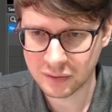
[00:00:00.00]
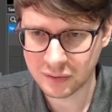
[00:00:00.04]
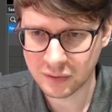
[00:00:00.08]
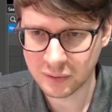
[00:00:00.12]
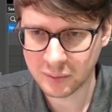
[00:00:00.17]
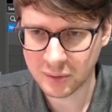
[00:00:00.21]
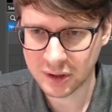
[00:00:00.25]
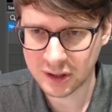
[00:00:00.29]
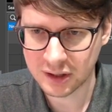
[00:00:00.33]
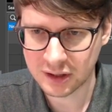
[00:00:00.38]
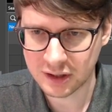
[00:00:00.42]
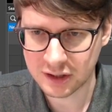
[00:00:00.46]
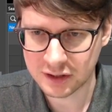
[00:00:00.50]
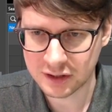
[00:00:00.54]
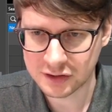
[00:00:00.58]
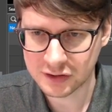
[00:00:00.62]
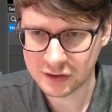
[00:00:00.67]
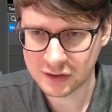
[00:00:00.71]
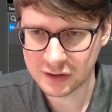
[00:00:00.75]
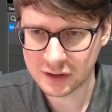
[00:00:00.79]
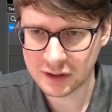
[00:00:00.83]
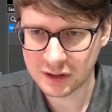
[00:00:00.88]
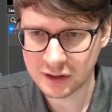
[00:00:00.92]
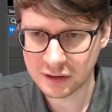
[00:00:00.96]
we might
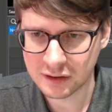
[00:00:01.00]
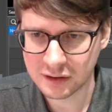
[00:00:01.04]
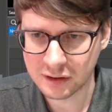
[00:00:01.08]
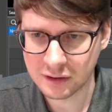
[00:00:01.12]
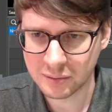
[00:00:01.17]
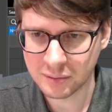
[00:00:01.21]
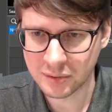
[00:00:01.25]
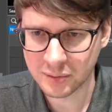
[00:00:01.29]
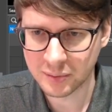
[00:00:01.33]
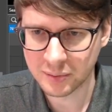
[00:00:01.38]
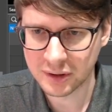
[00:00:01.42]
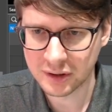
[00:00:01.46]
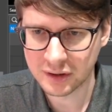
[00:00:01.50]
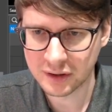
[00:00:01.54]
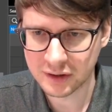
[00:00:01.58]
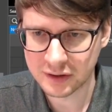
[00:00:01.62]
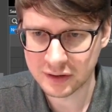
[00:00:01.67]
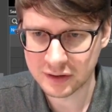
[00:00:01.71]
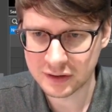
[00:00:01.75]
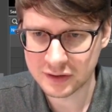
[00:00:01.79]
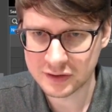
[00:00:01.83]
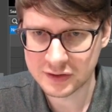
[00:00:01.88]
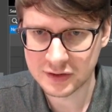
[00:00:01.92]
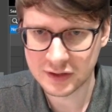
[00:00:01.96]
actually need it a little bit bigger on
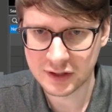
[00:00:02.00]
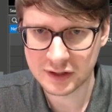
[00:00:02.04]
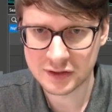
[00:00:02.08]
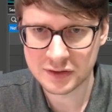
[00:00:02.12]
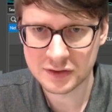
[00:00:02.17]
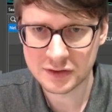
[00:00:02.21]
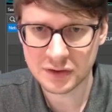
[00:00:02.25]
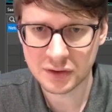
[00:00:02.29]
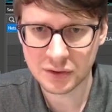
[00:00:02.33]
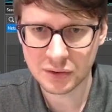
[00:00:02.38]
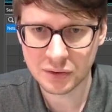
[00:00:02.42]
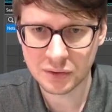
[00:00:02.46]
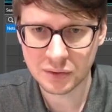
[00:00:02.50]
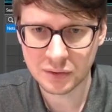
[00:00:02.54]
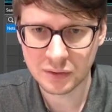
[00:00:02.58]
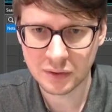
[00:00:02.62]
these sides too.